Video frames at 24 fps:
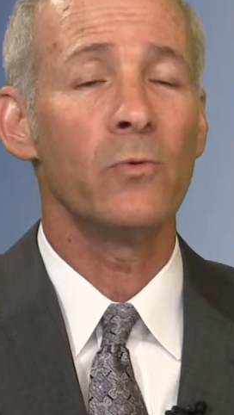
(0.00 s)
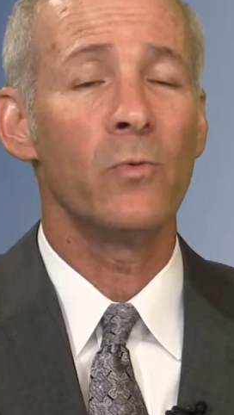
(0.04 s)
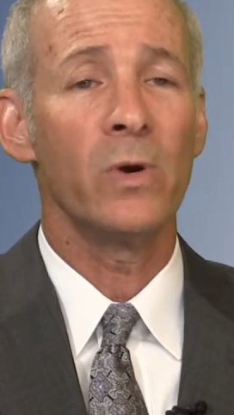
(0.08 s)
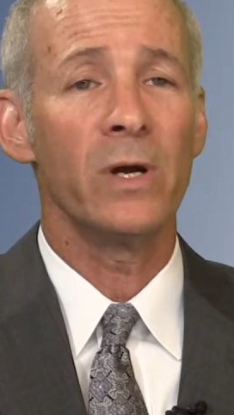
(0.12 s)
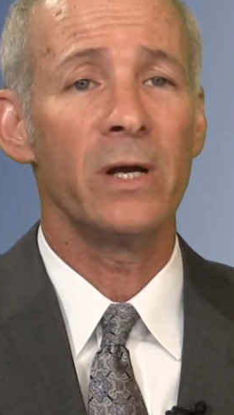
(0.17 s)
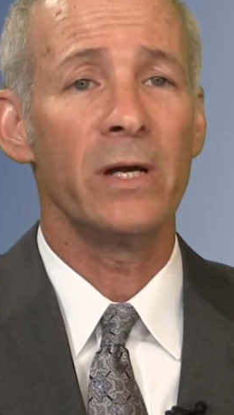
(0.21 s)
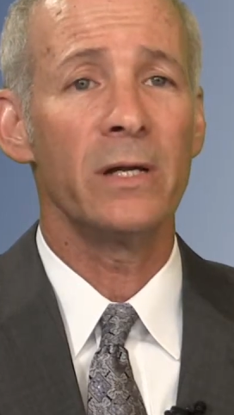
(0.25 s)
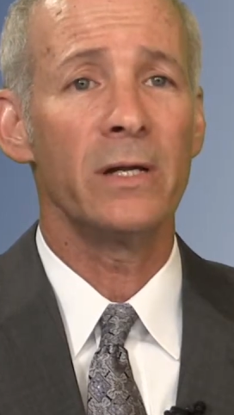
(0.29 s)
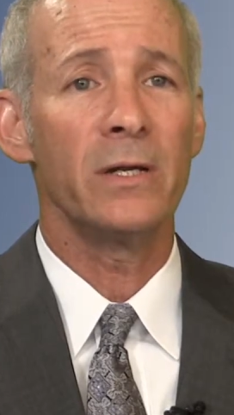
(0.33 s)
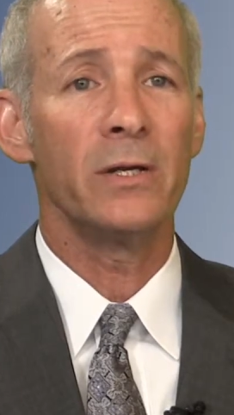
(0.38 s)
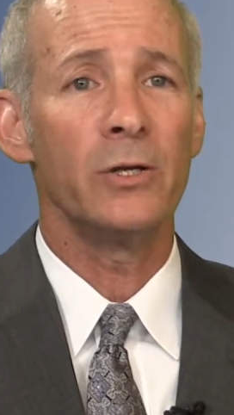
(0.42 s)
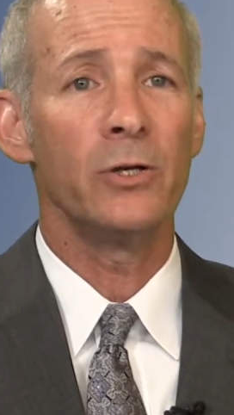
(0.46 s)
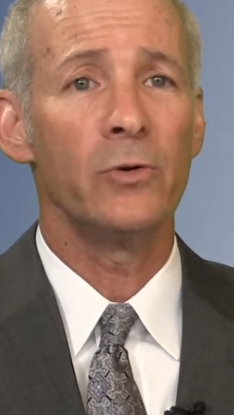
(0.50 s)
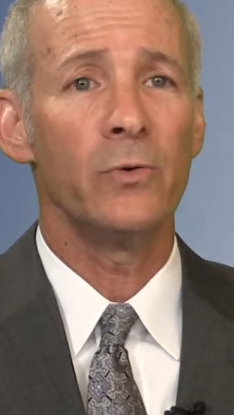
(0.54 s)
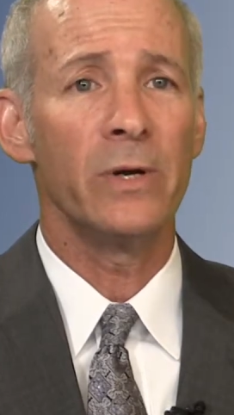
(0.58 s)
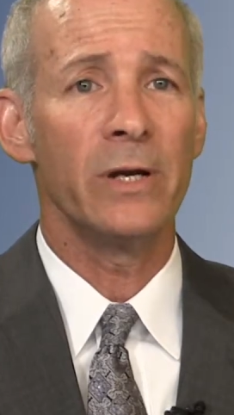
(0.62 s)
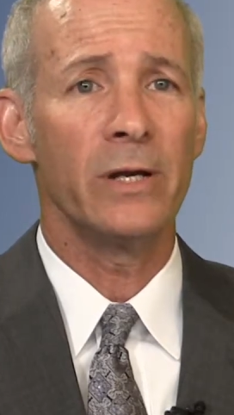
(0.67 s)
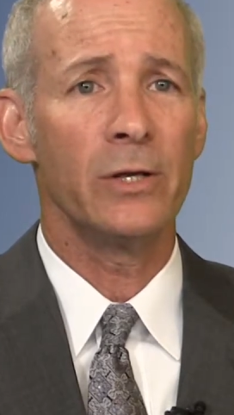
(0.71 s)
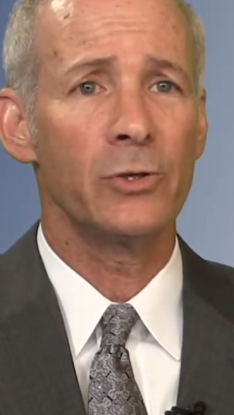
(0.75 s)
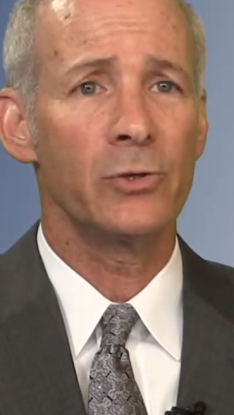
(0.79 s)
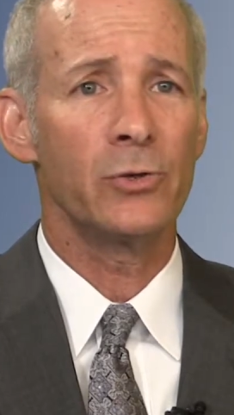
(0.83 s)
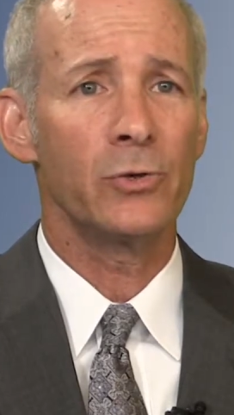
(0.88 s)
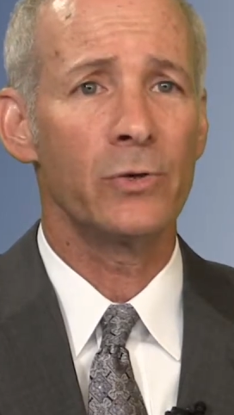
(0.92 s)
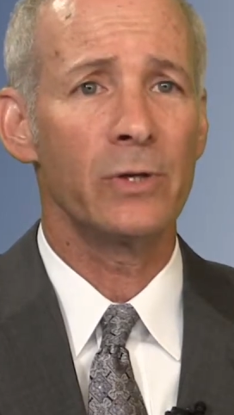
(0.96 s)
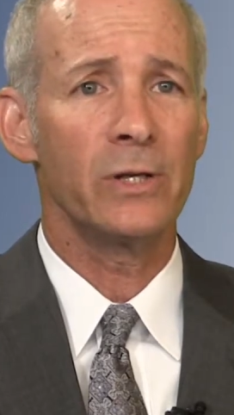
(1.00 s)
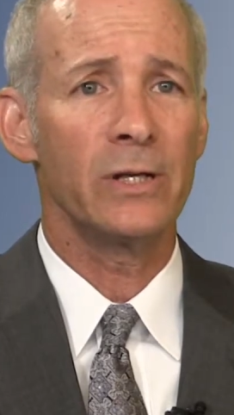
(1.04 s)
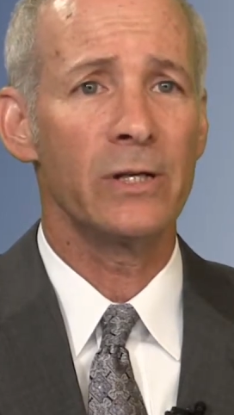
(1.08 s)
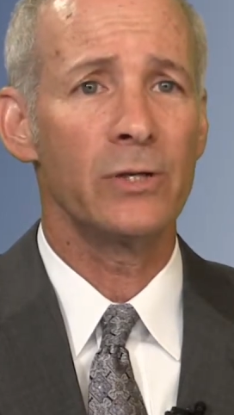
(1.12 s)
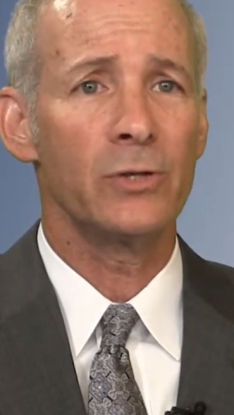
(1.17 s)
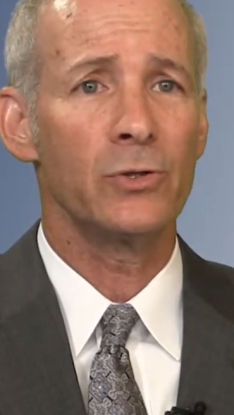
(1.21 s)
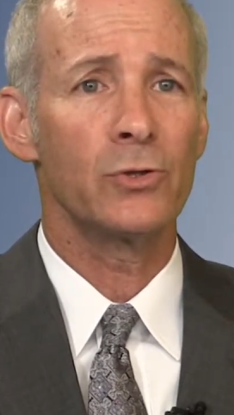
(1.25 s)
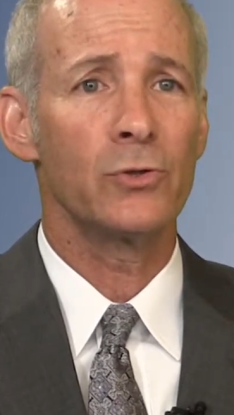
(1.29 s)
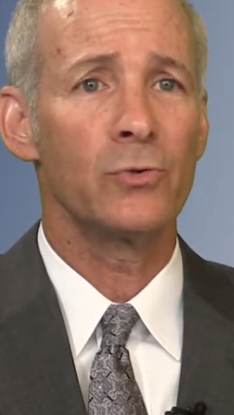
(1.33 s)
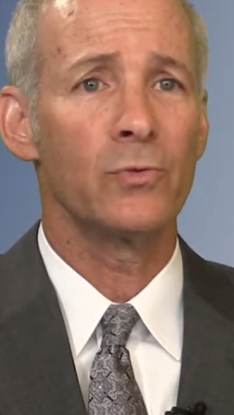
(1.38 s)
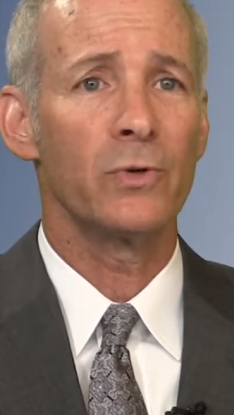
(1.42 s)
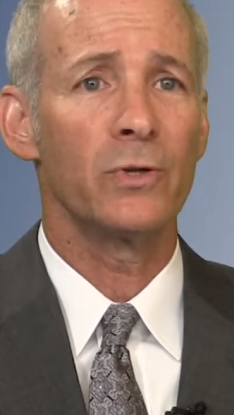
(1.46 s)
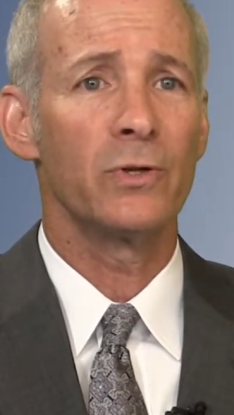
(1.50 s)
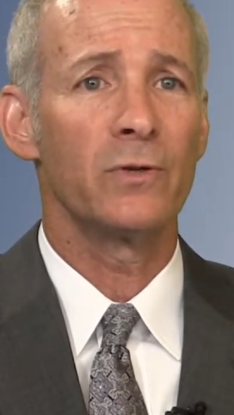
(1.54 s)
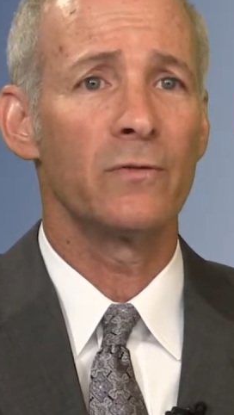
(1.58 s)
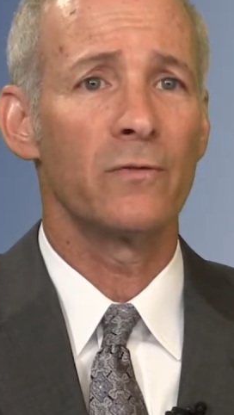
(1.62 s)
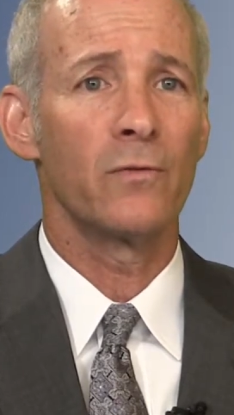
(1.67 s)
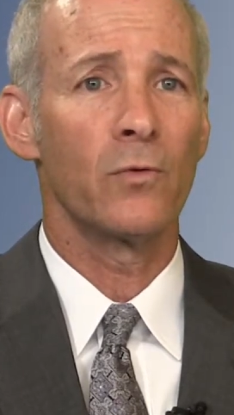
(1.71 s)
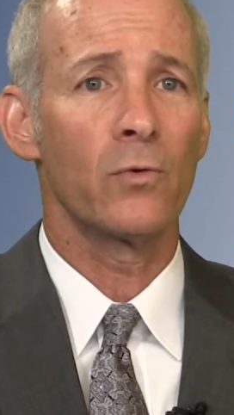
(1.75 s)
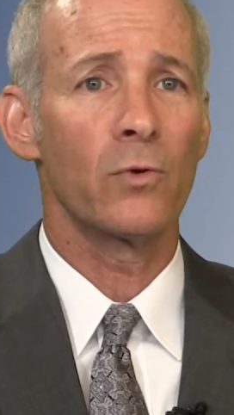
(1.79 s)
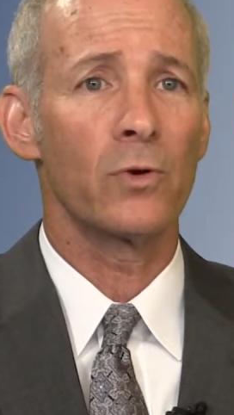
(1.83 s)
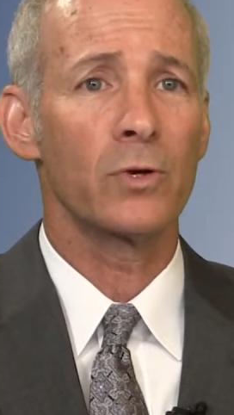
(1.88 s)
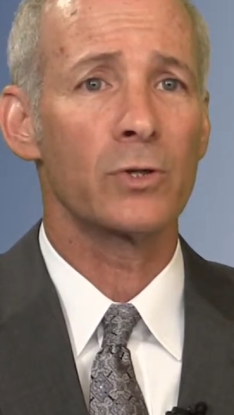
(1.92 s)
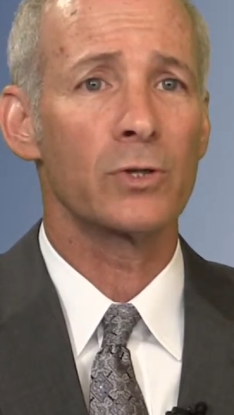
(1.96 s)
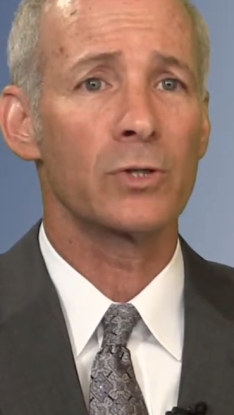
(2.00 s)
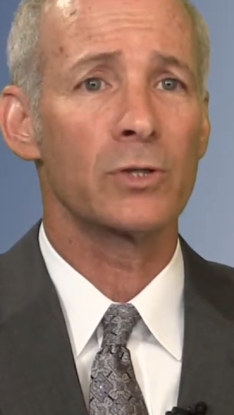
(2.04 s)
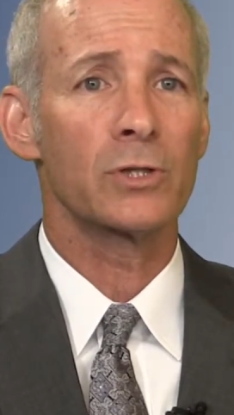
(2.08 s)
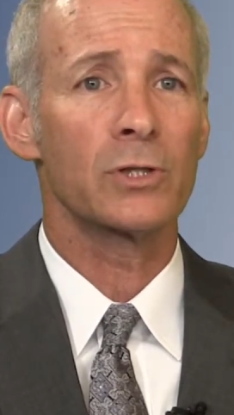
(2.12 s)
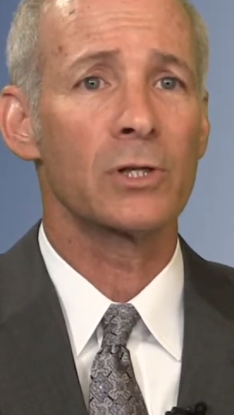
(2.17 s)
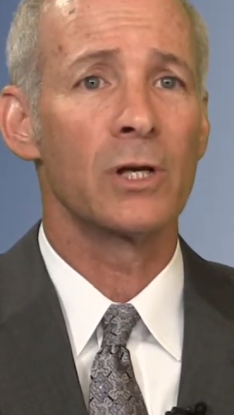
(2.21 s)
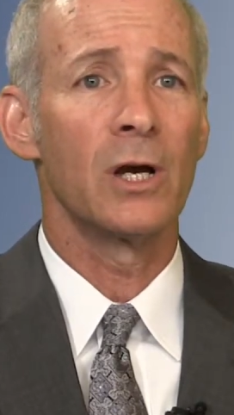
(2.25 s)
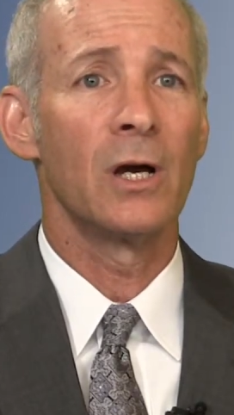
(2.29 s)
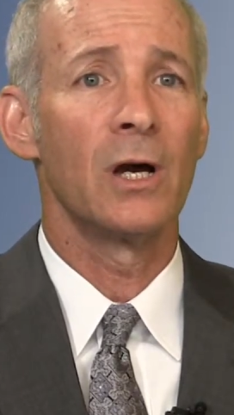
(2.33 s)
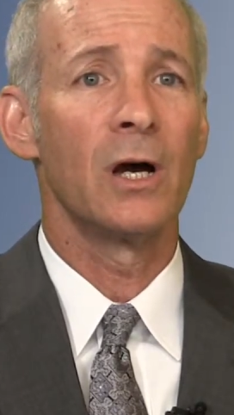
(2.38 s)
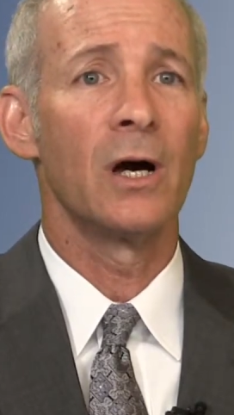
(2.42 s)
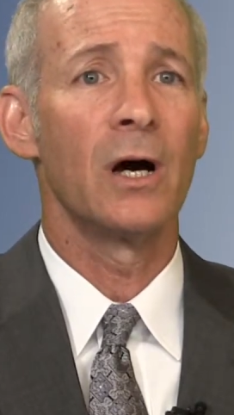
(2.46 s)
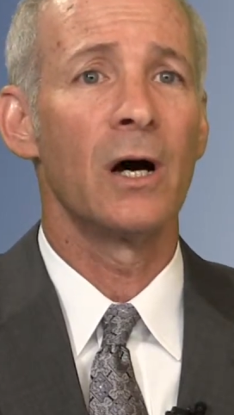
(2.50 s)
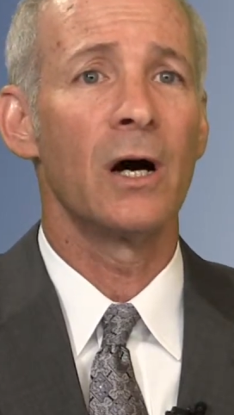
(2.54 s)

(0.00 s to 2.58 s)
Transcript: when you entered into a divorce